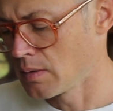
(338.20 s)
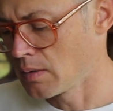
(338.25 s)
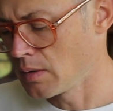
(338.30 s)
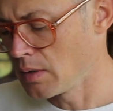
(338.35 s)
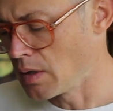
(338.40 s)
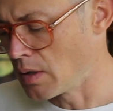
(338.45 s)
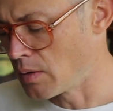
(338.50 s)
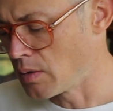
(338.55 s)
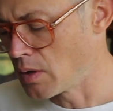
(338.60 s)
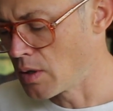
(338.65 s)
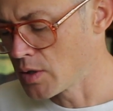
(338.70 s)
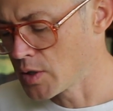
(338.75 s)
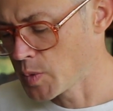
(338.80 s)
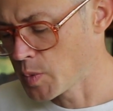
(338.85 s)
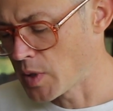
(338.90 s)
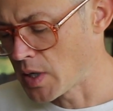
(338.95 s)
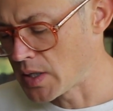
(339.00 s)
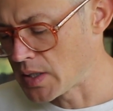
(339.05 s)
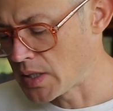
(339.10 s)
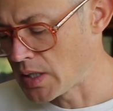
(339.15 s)
no
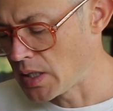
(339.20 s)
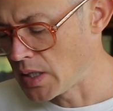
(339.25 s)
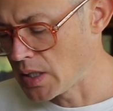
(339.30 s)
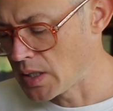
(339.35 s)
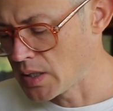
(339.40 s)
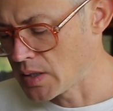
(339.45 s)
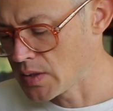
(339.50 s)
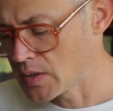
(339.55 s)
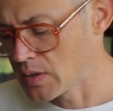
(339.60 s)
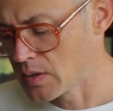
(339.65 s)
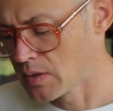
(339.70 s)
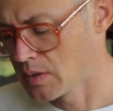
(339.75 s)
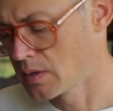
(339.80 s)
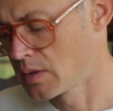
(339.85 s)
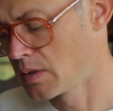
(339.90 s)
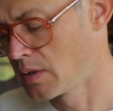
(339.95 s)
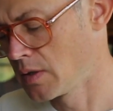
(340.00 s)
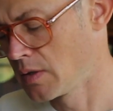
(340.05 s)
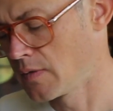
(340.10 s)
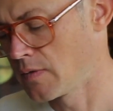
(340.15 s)
spray
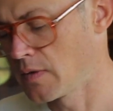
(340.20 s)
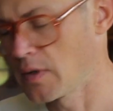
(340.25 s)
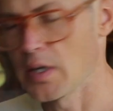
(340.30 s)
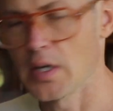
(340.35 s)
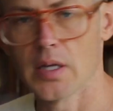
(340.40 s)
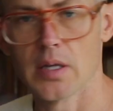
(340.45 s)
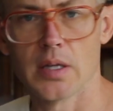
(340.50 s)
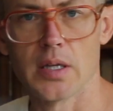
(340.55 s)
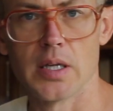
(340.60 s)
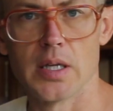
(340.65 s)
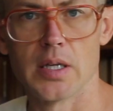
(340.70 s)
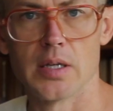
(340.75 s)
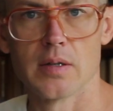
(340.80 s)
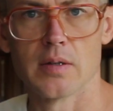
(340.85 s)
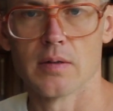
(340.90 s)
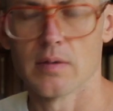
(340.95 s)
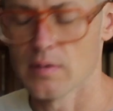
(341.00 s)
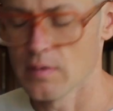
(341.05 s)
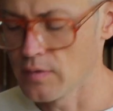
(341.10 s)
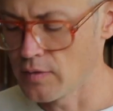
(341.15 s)
teas, very
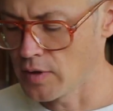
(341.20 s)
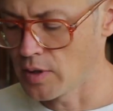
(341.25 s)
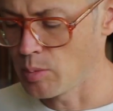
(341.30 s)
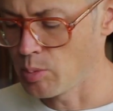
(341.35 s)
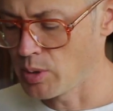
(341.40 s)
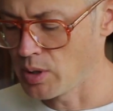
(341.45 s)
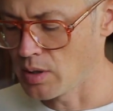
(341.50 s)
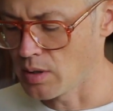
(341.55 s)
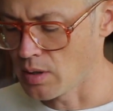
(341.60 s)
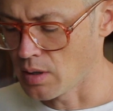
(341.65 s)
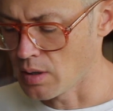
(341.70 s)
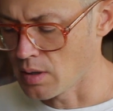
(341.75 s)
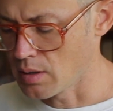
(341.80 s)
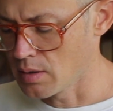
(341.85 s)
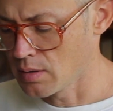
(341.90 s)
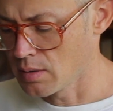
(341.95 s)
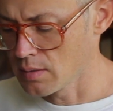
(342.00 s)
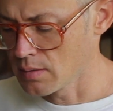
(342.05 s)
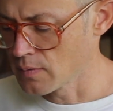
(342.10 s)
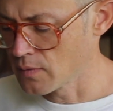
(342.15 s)
clean, very
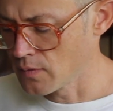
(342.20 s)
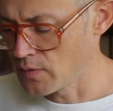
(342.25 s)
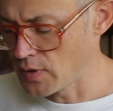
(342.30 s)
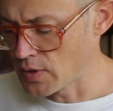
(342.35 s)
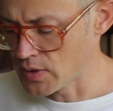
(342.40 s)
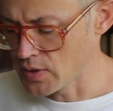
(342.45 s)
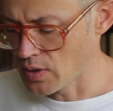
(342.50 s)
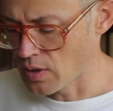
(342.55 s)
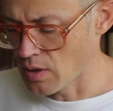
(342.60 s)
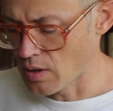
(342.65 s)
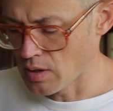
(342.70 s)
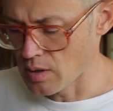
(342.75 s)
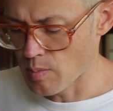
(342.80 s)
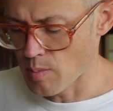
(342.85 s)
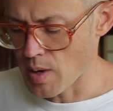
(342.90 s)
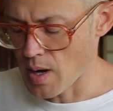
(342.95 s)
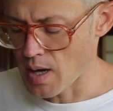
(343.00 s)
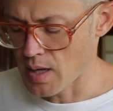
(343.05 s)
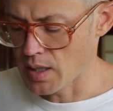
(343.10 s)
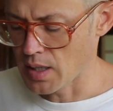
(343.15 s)
pure, feels good in the
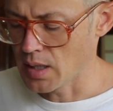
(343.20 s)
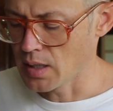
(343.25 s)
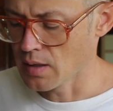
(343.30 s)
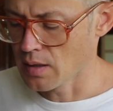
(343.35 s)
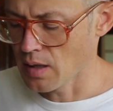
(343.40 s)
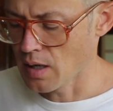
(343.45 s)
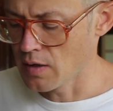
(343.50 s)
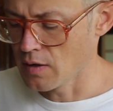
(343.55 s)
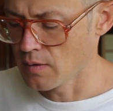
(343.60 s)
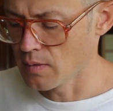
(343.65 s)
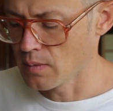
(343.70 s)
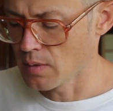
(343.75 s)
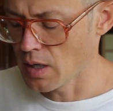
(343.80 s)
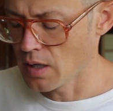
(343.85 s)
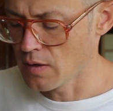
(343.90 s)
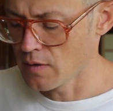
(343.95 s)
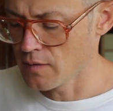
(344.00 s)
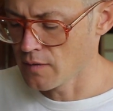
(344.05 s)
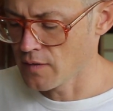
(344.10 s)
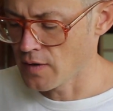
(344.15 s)
body. I
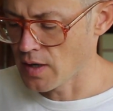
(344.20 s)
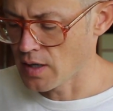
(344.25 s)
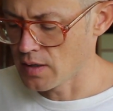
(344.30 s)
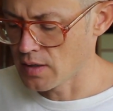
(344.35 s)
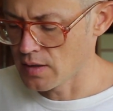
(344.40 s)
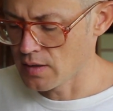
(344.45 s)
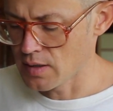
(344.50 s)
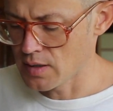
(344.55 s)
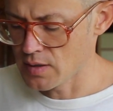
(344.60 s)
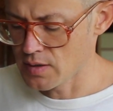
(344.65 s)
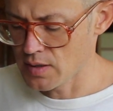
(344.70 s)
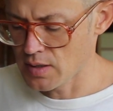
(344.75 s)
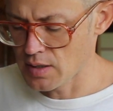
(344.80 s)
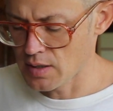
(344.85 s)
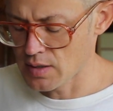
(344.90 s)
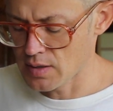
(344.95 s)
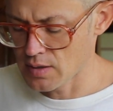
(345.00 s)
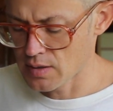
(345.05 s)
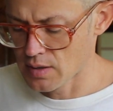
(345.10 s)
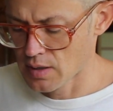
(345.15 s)
don't find that these
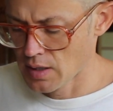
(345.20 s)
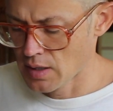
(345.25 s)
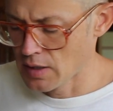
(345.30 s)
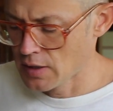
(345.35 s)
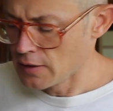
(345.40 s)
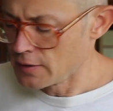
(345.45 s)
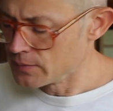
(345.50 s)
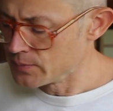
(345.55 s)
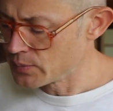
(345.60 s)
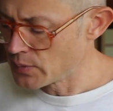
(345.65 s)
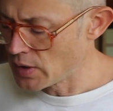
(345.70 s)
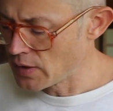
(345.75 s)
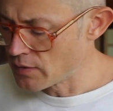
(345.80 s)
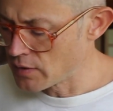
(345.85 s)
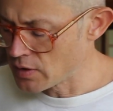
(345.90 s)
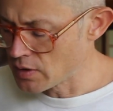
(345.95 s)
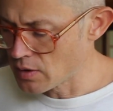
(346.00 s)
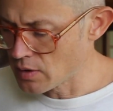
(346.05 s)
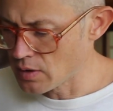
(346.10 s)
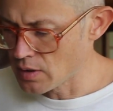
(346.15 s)
teas,
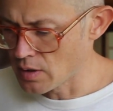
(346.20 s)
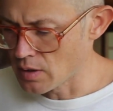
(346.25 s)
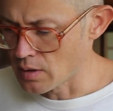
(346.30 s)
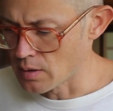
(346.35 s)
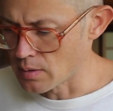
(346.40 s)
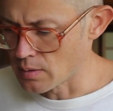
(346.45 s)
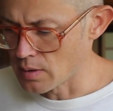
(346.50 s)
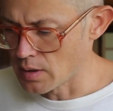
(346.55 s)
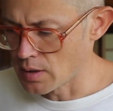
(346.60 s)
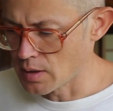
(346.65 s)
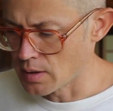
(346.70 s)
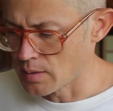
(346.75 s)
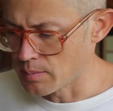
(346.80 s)
even though they're,